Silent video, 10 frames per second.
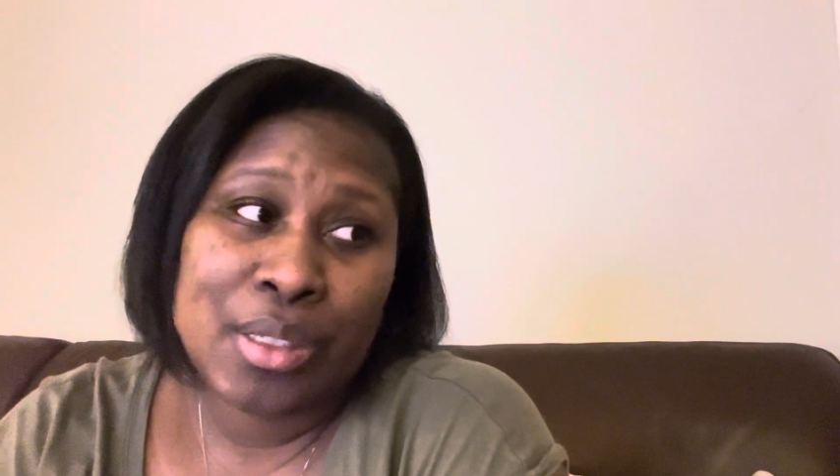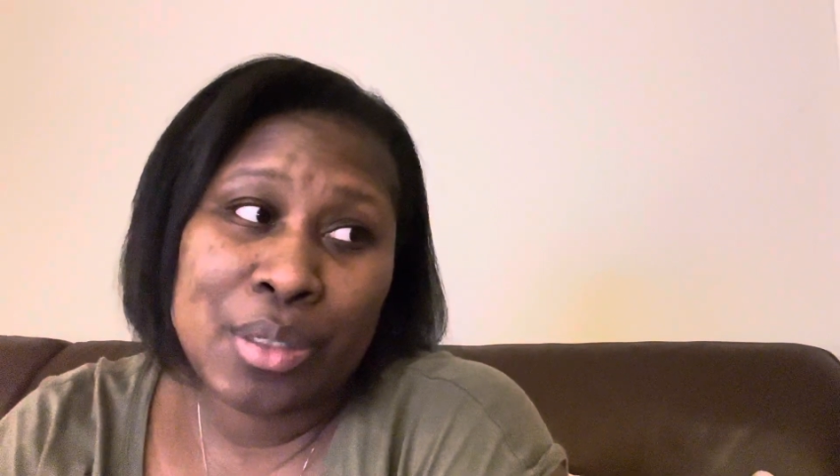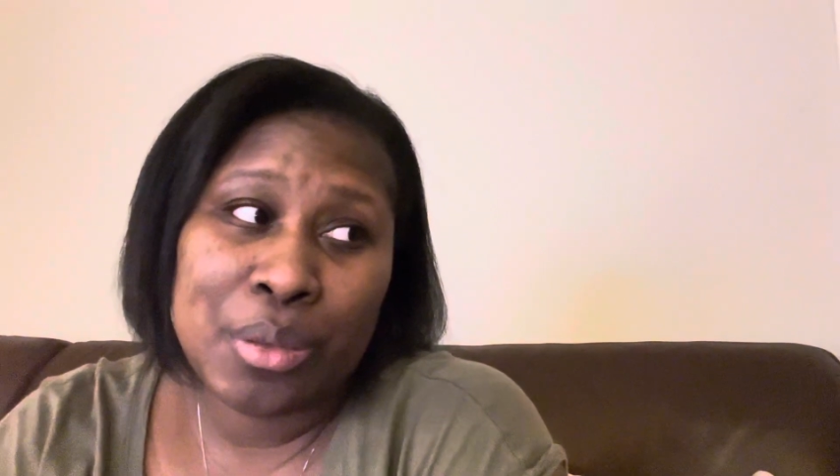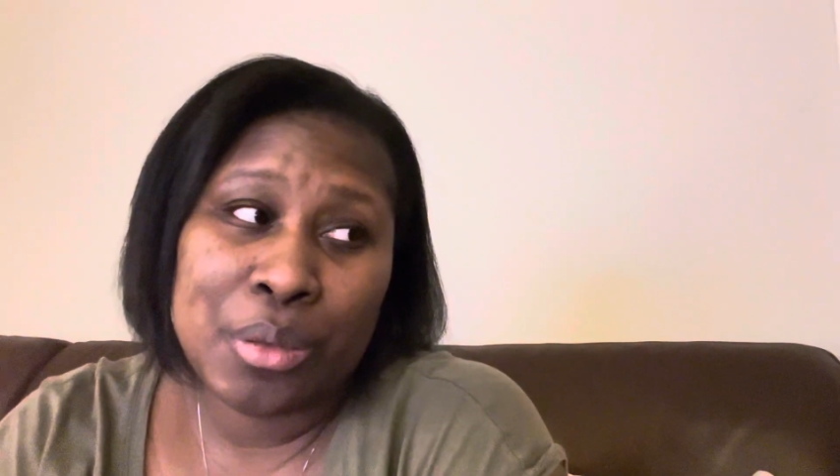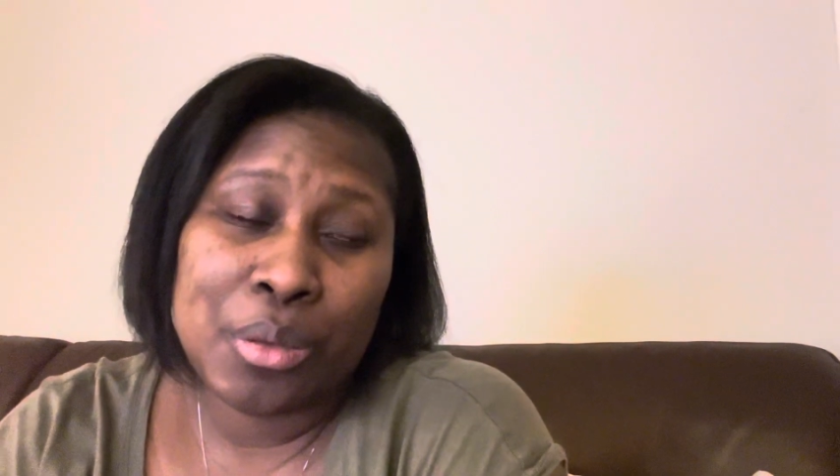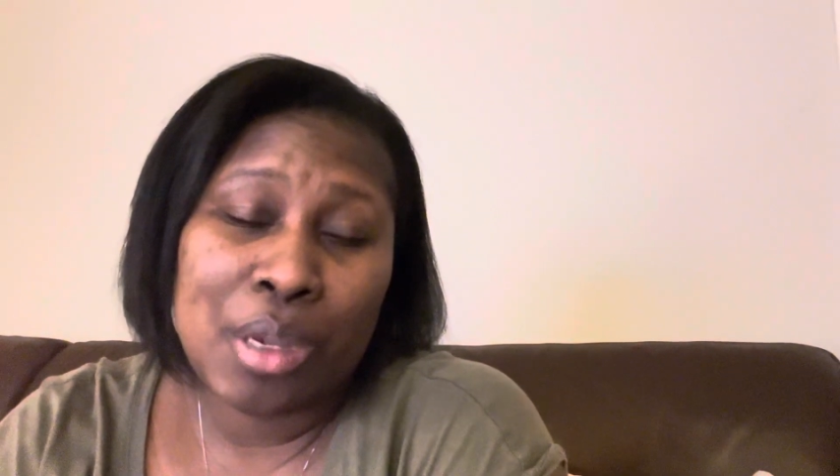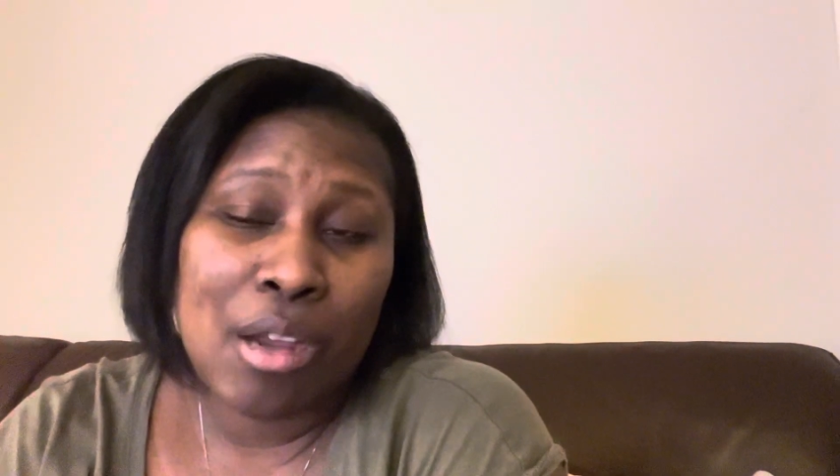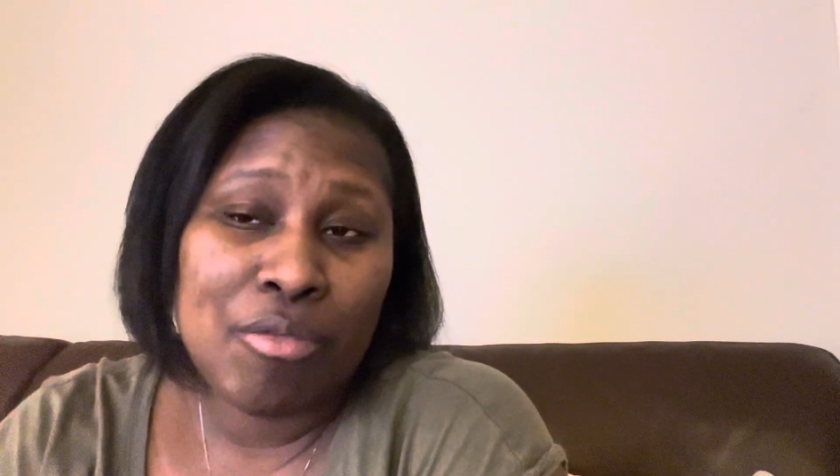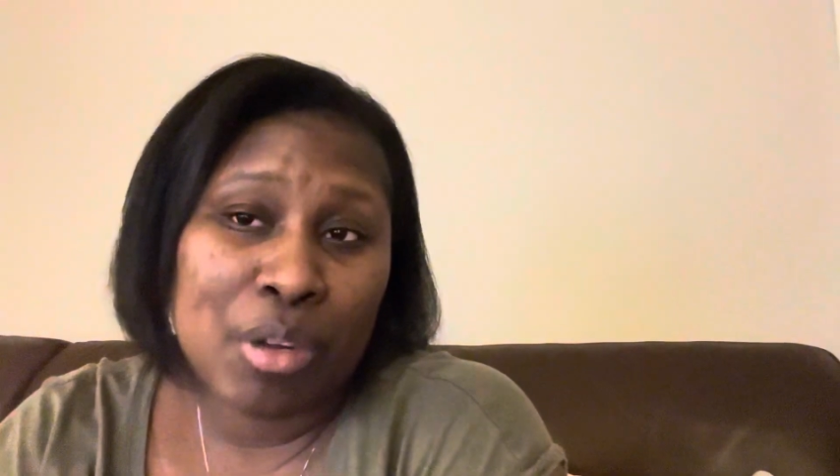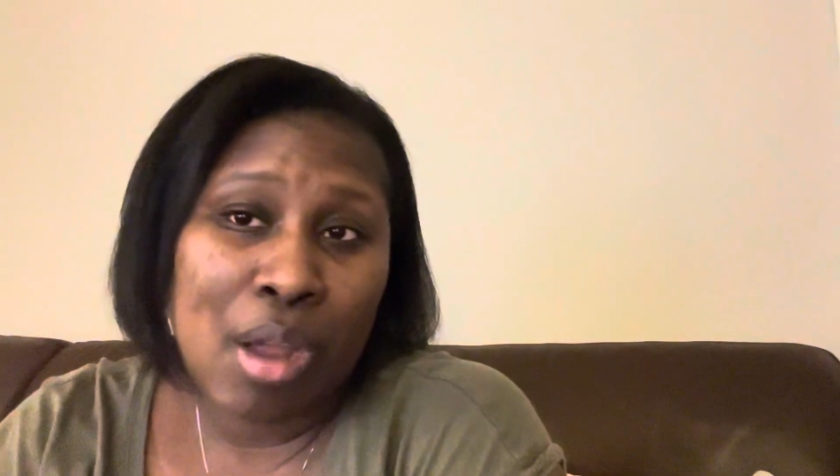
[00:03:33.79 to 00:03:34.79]
to
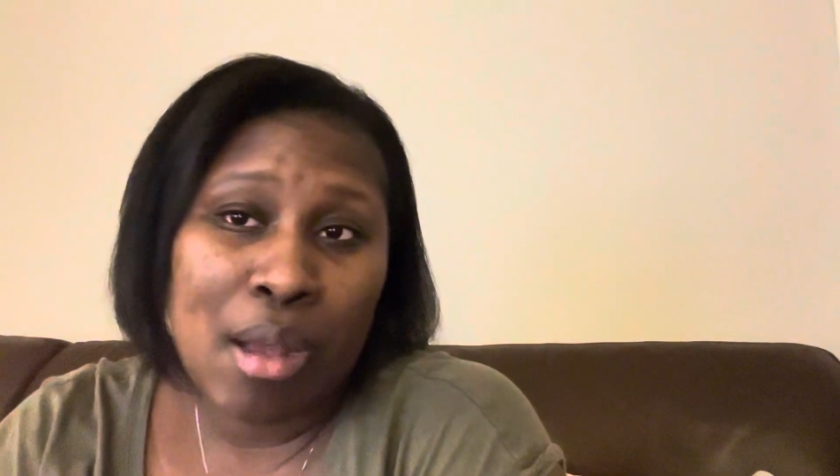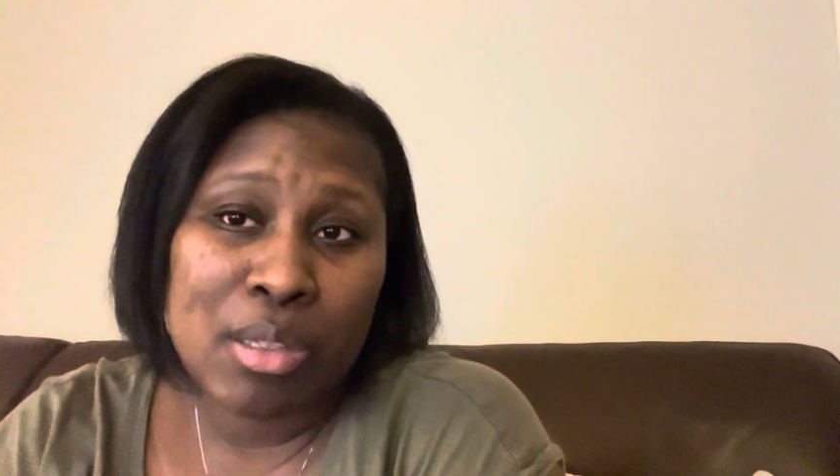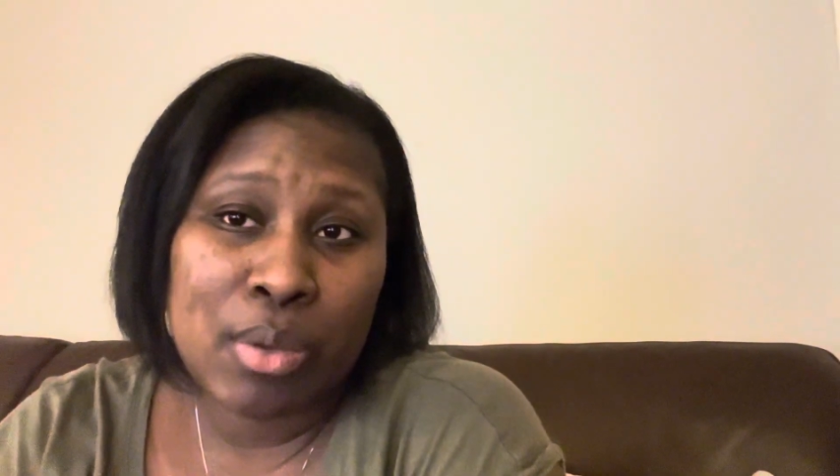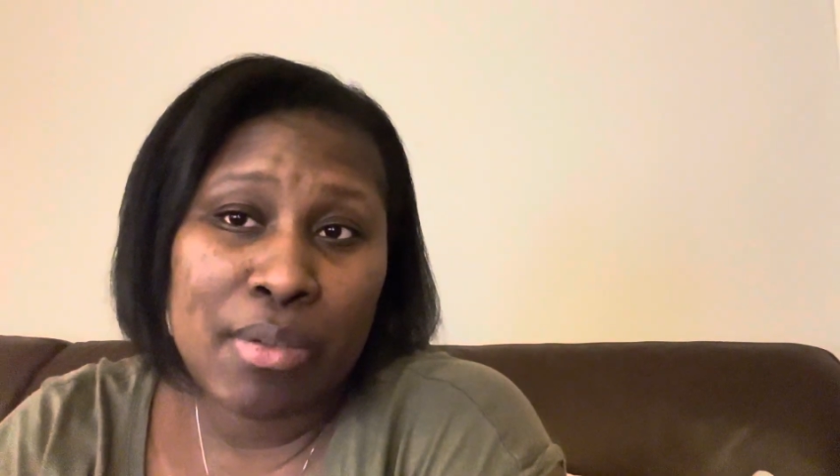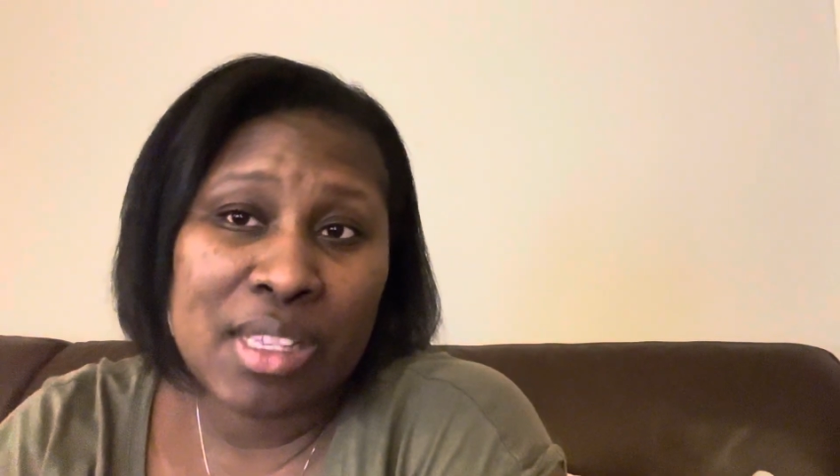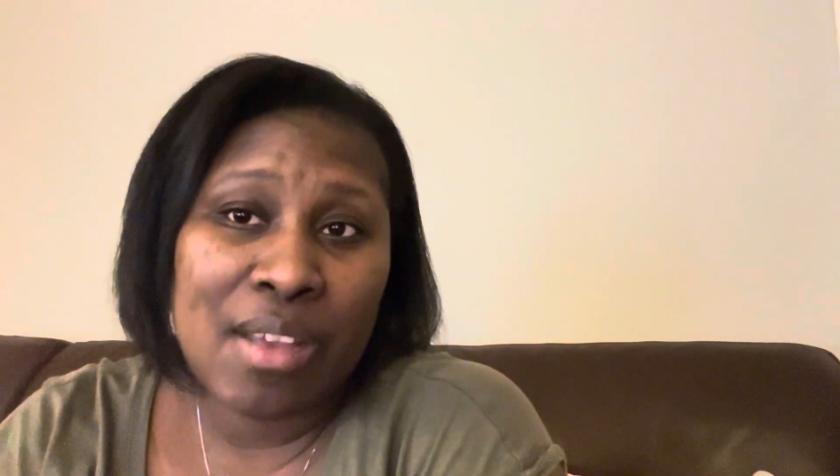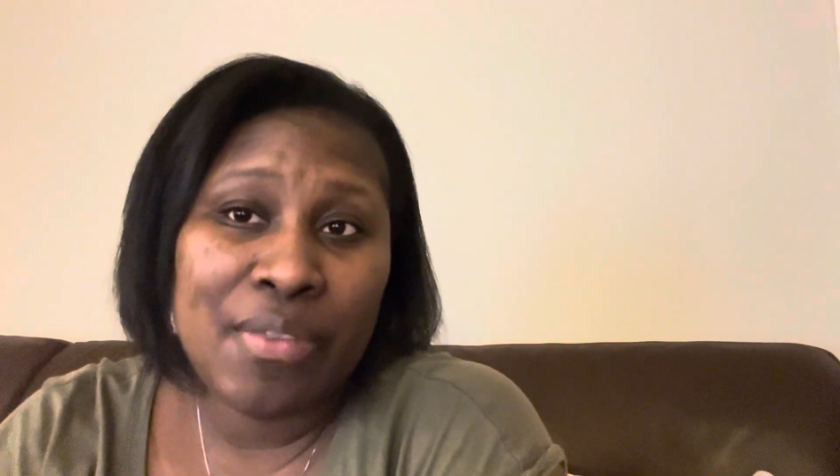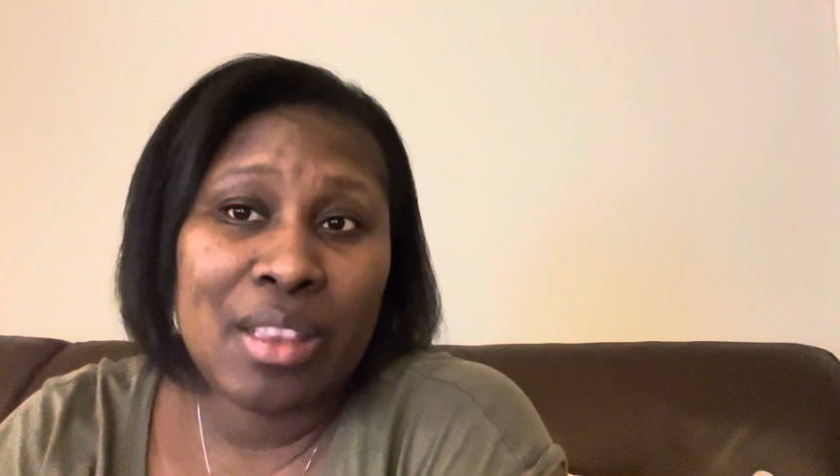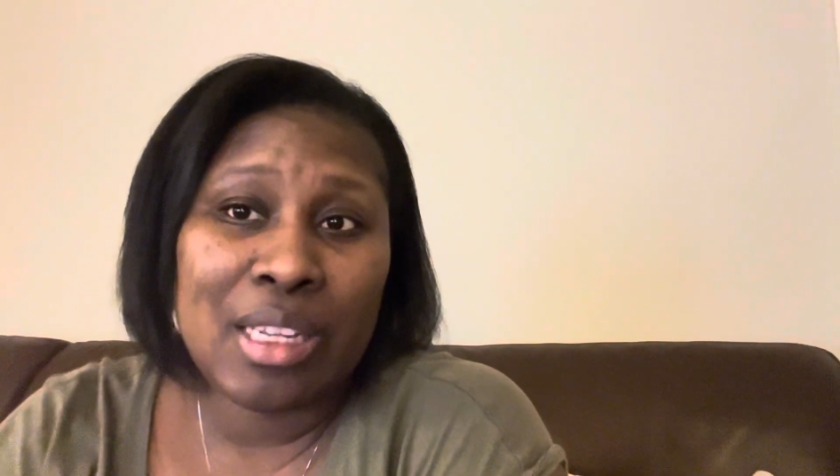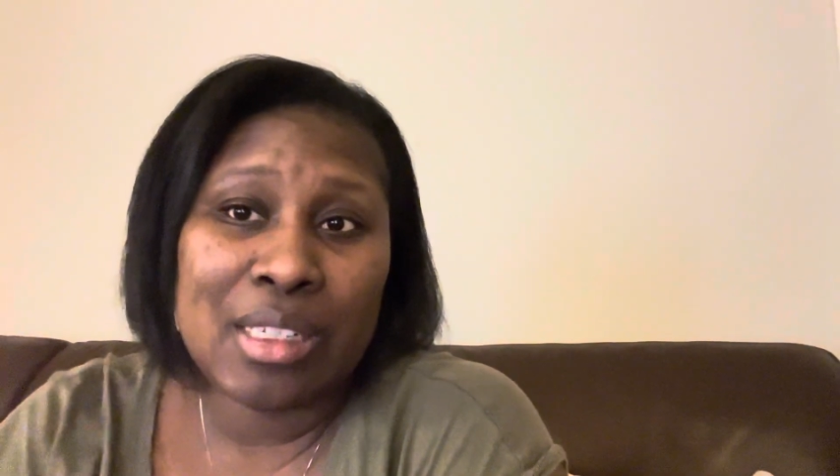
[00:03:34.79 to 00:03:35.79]
Real Housewives of
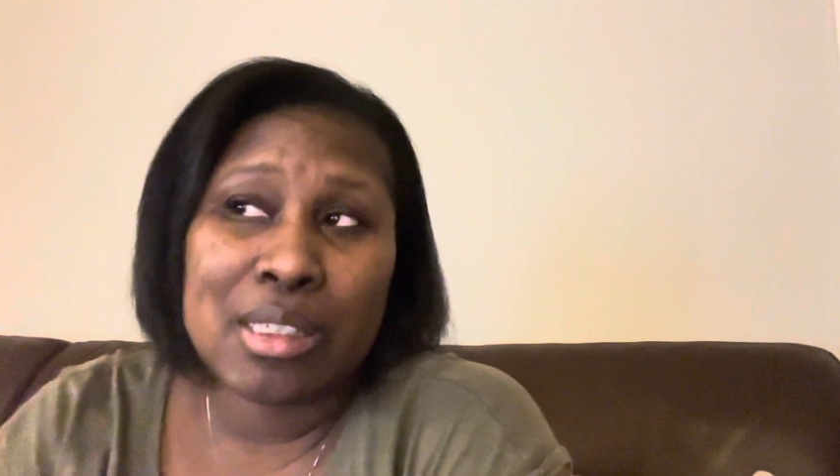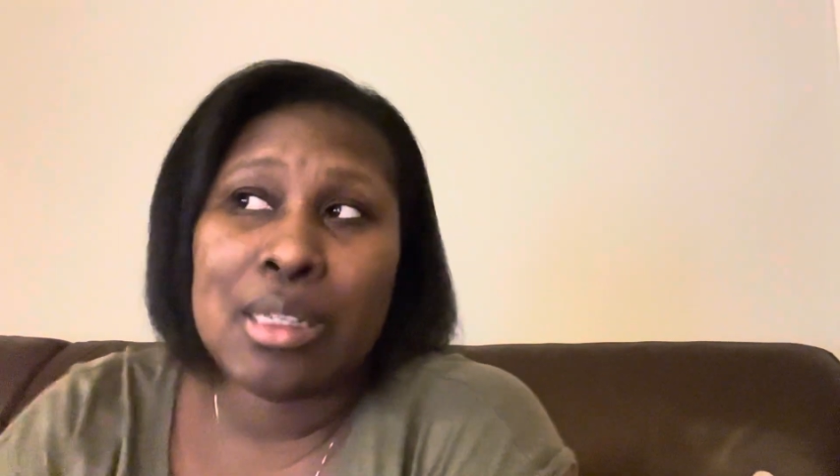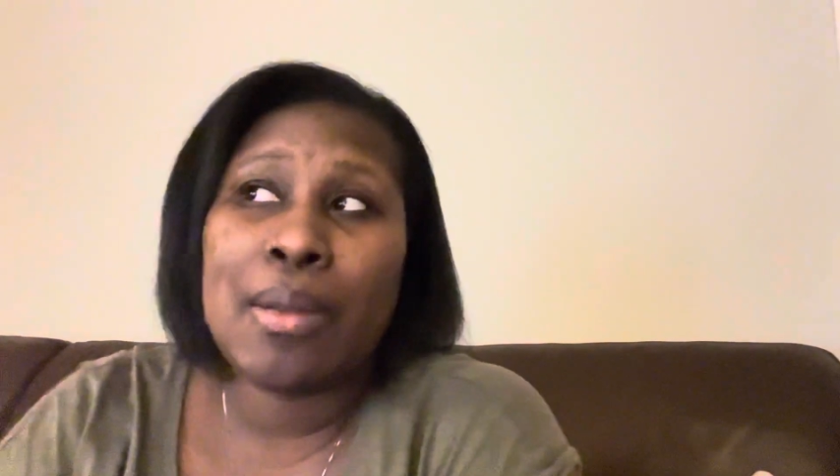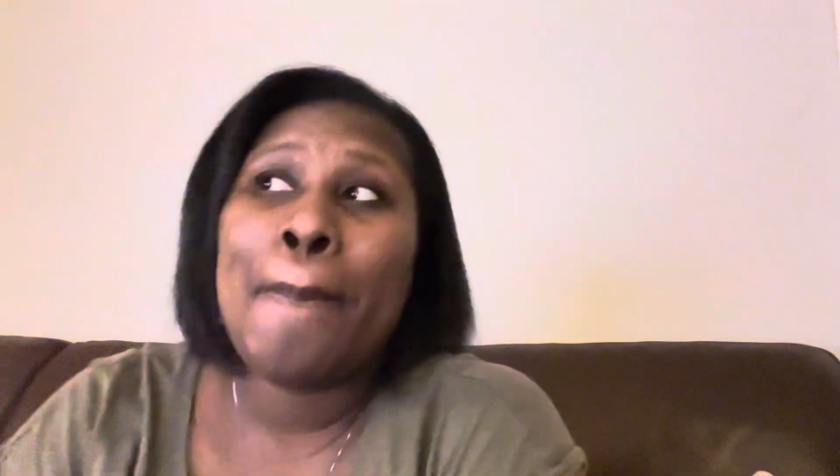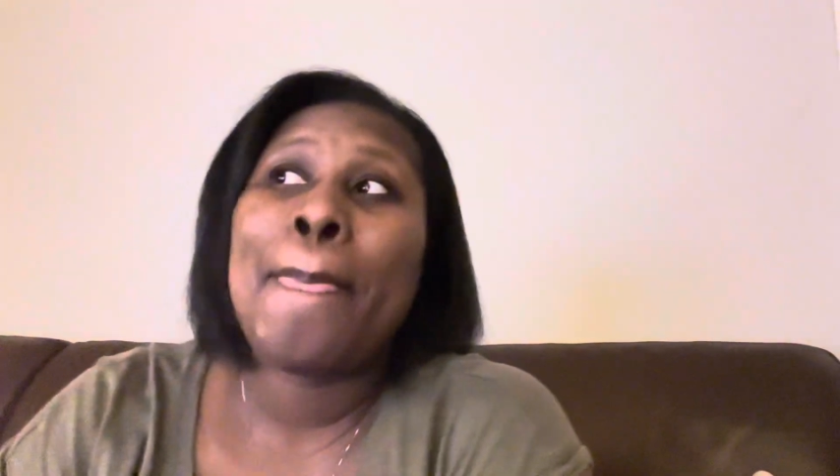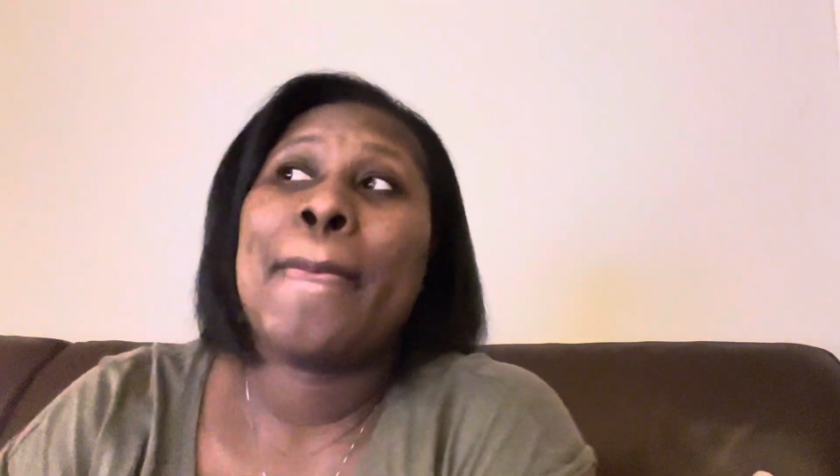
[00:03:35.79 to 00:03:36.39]
Atlanta.